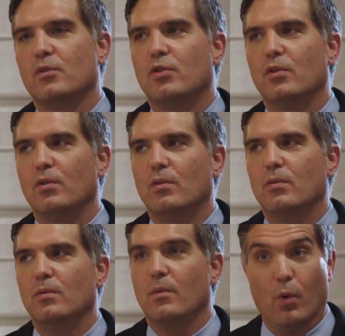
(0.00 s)
to
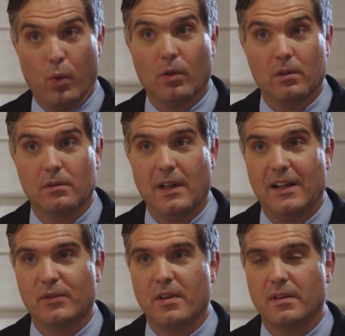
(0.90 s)
the world
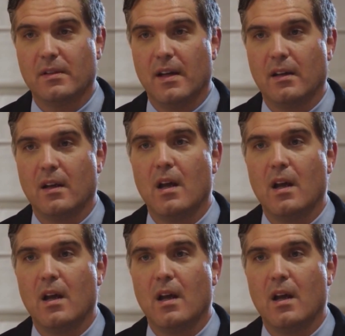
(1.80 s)
after this attack,